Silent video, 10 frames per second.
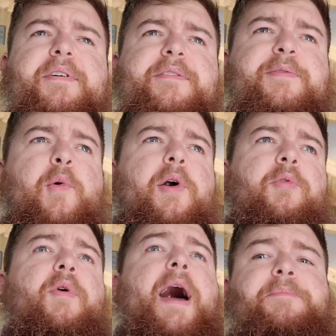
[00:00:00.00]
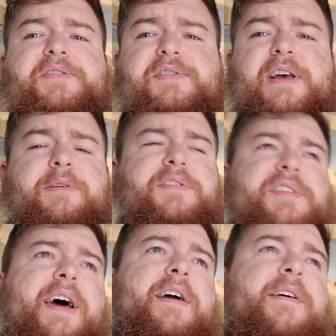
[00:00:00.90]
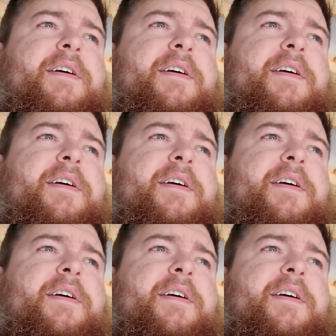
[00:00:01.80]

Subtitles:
for reps, I will say.